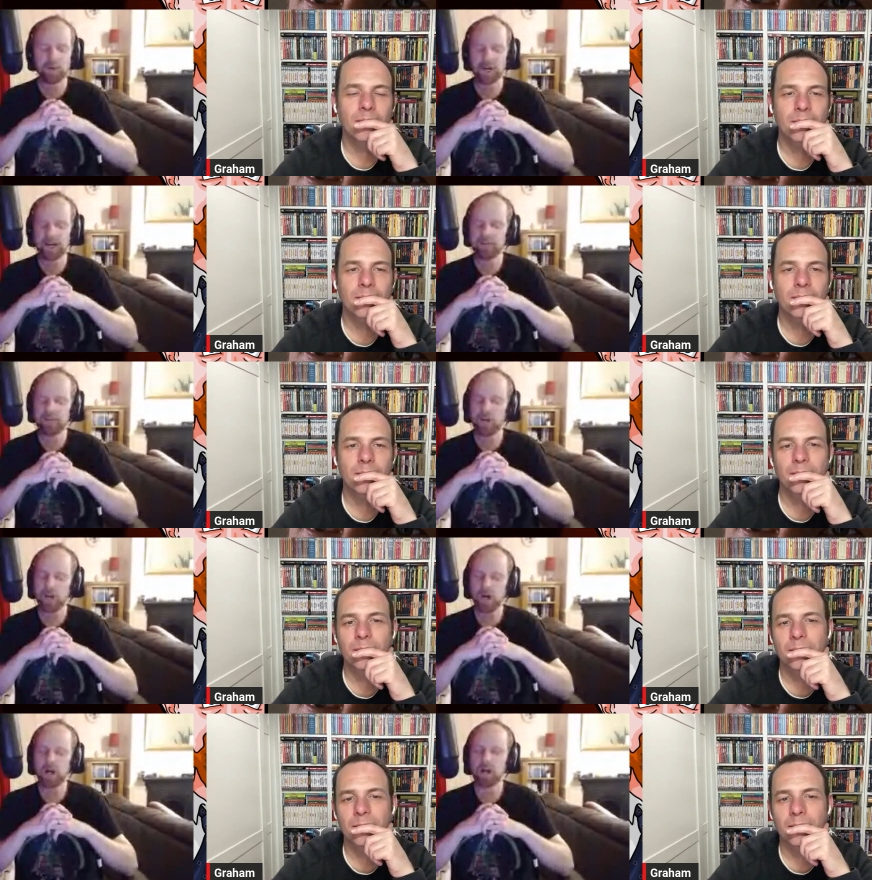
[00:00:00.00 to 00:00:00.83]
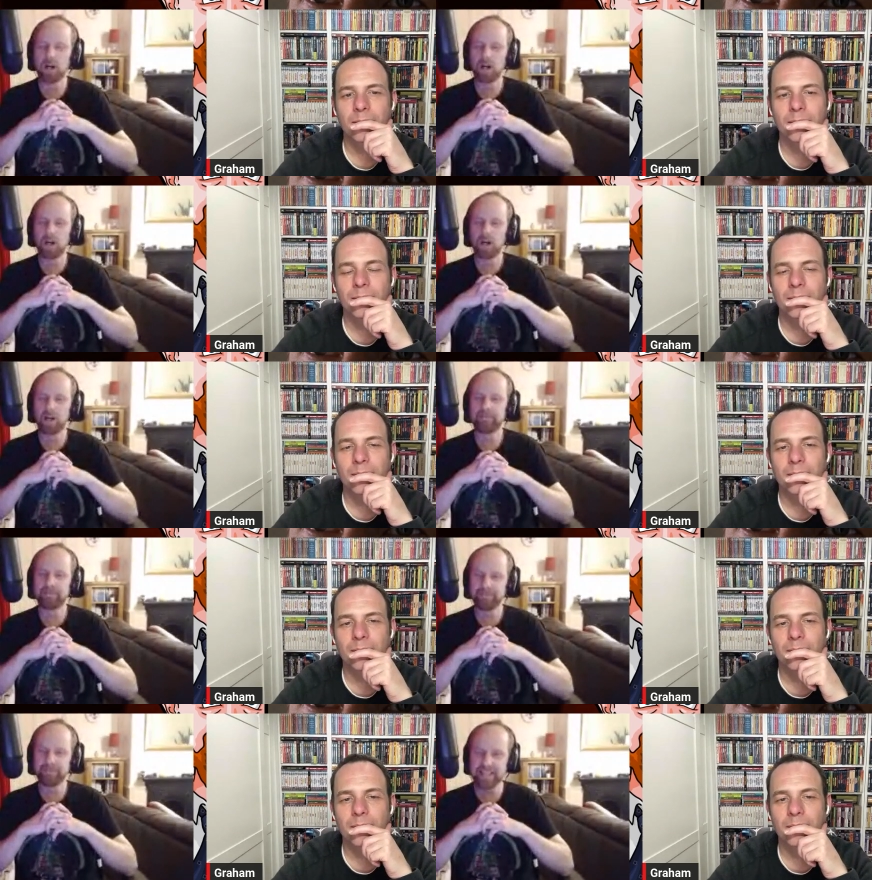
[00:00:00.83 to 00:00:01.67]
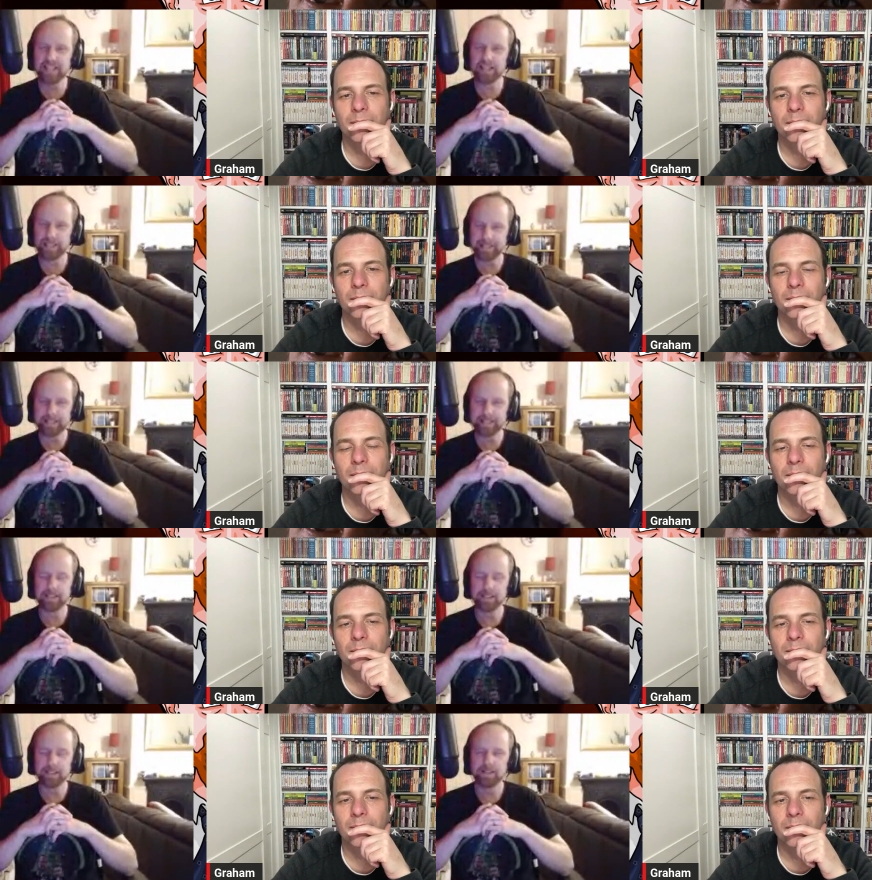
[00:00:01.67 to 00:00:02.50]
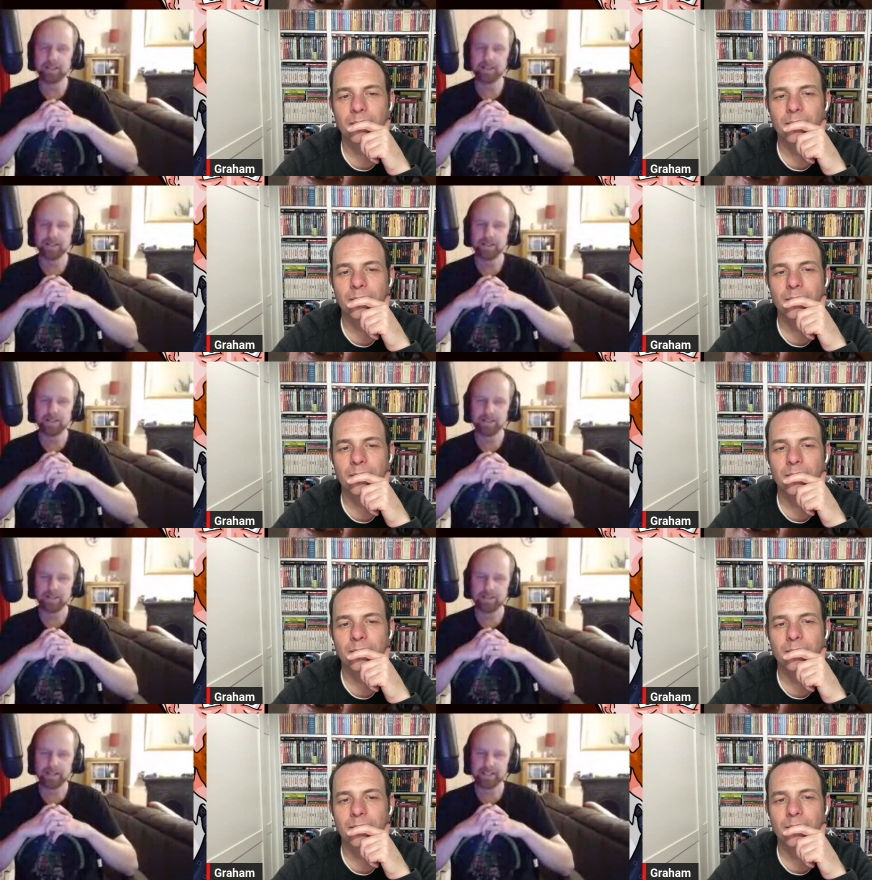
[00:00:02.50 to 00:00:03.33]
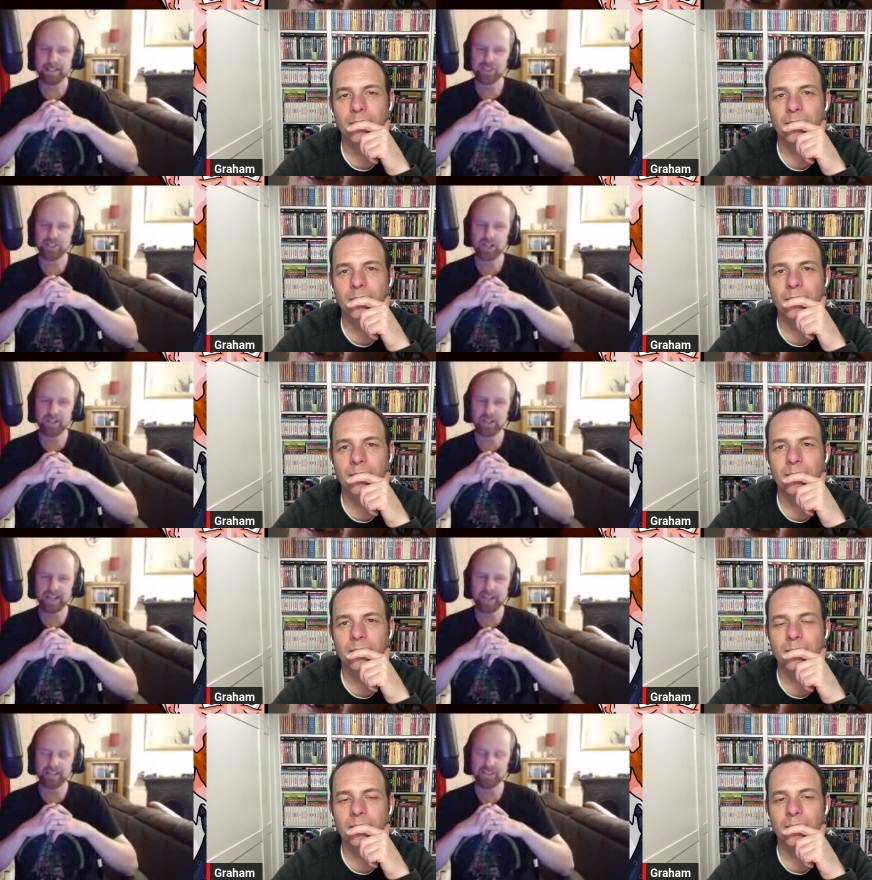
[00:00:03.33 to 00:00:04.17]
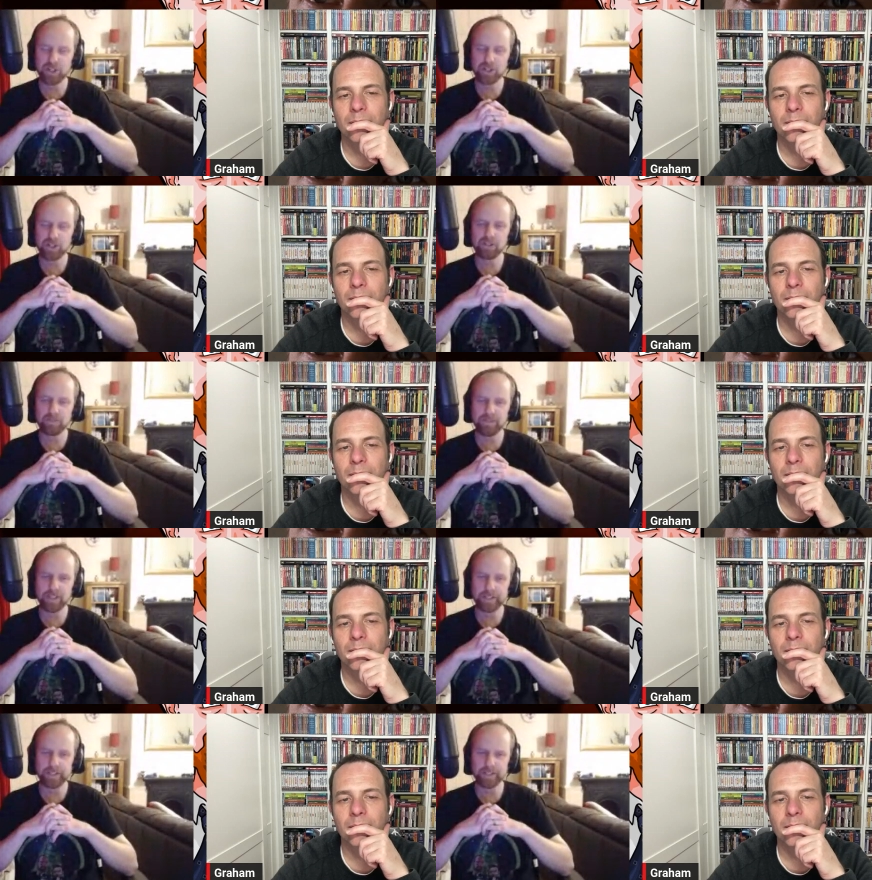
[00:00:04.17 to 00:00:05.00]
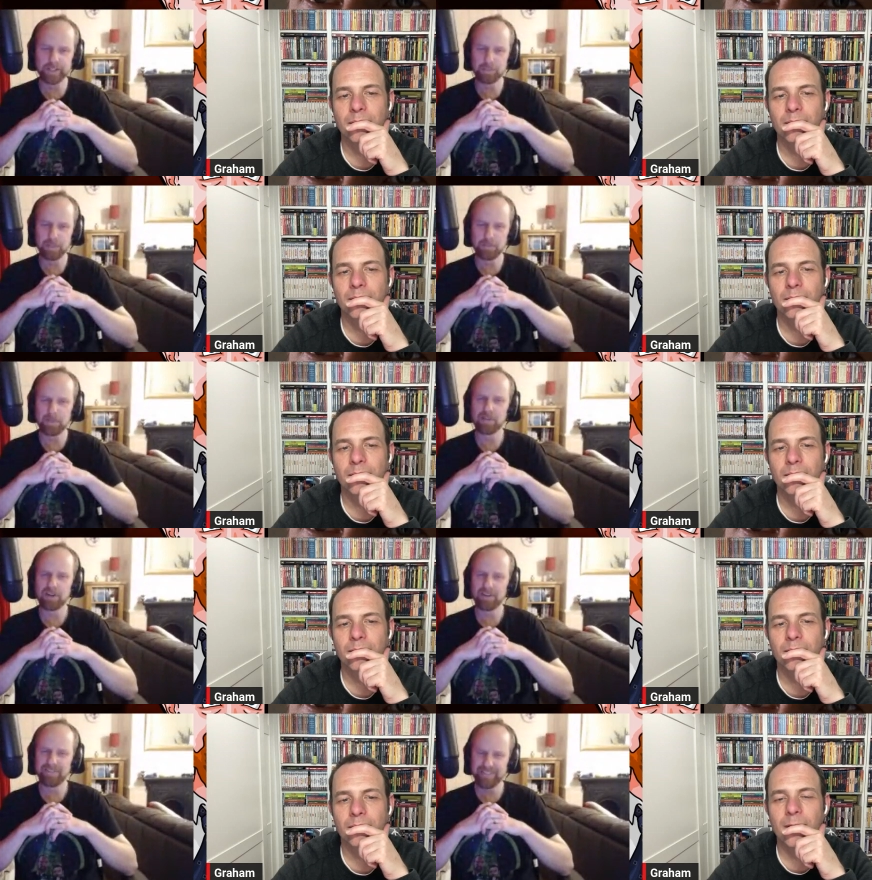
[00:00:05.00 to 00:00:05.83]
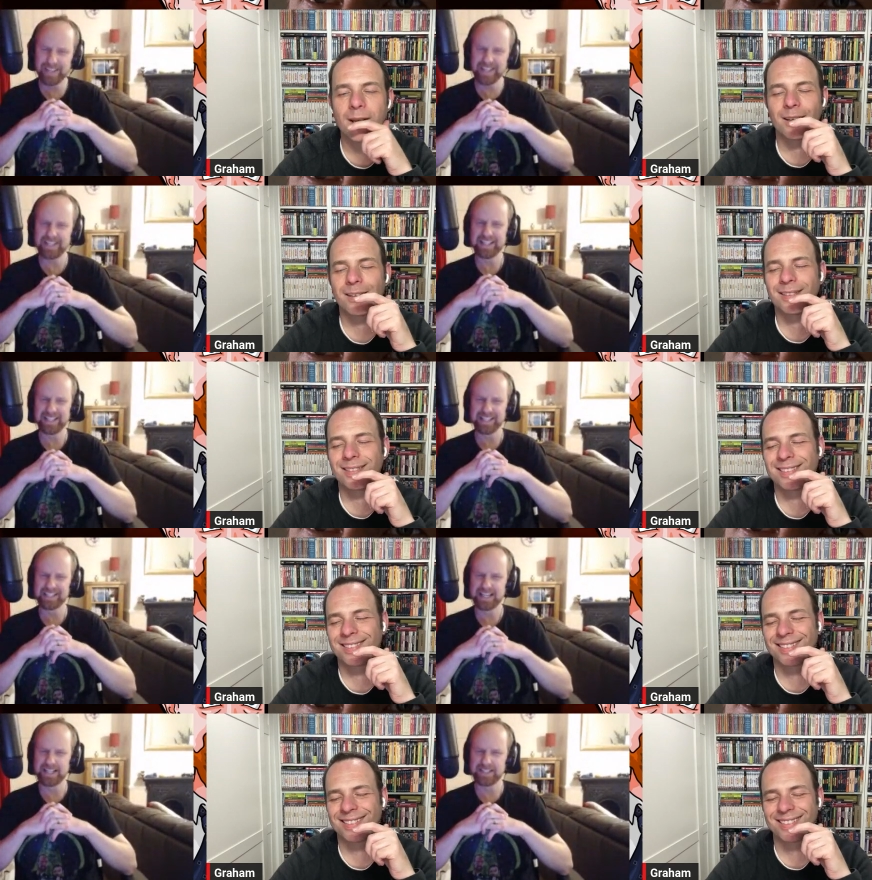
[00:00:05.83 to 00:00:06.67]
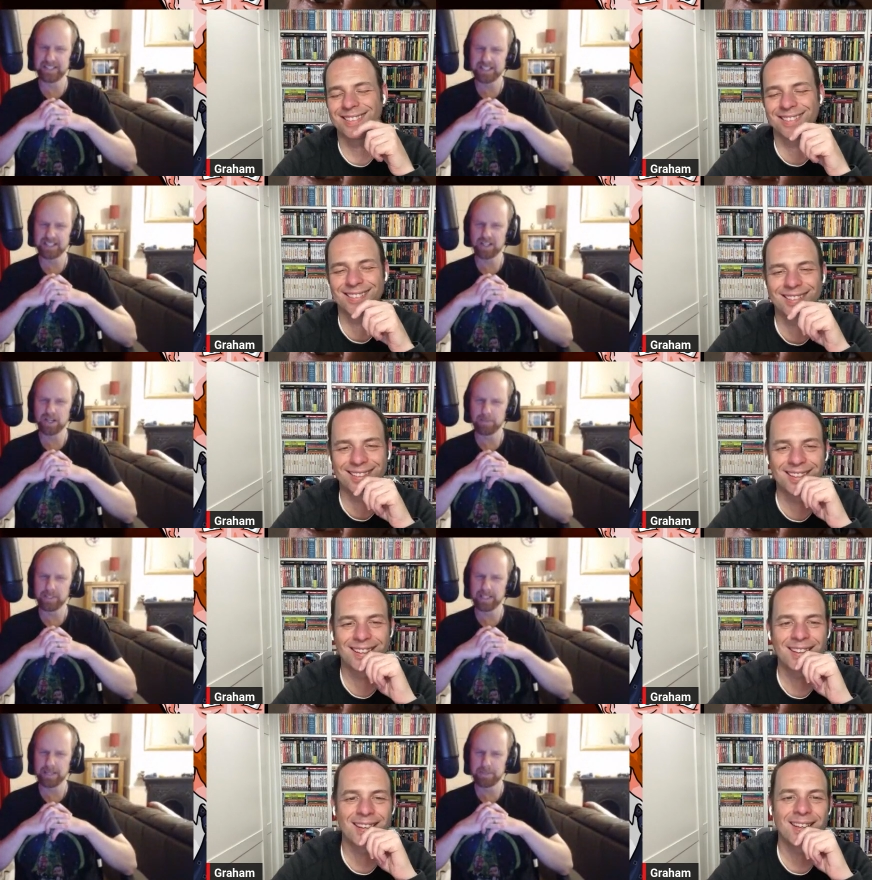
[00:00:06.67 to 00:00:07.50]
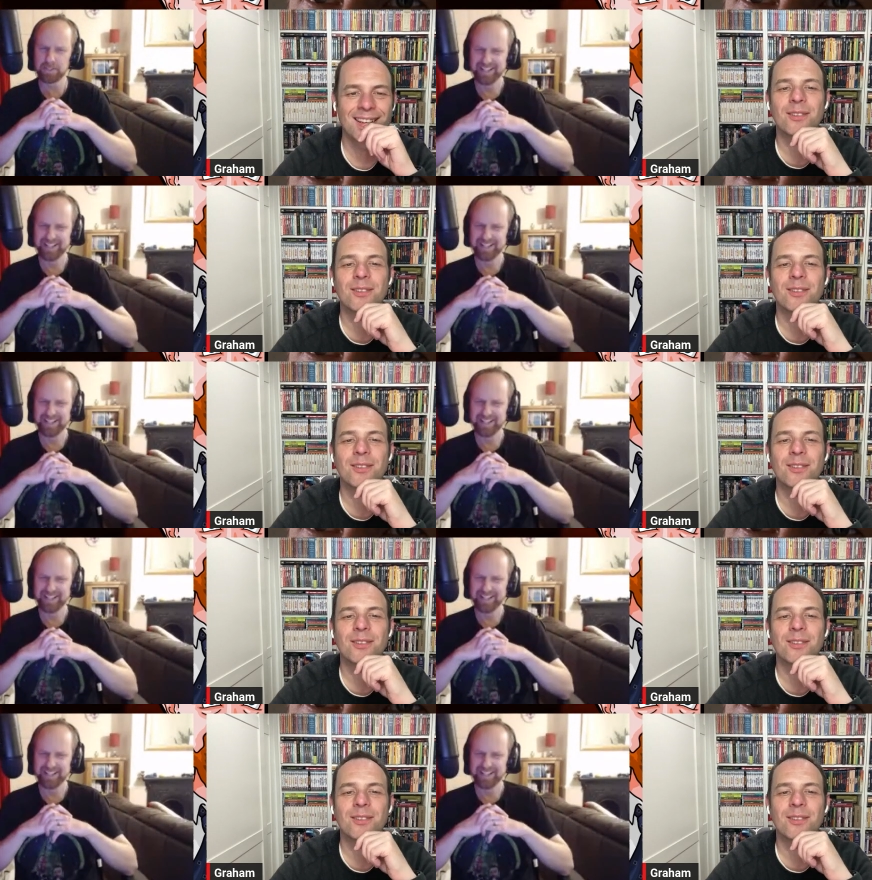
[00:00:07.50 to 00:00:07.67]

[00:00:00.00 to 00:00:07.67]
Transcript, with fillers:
Speaker 1: know what? I've got a feeling, and it's not a good feeling at this point, but I've got a feeling it's kind of like a comedy episode.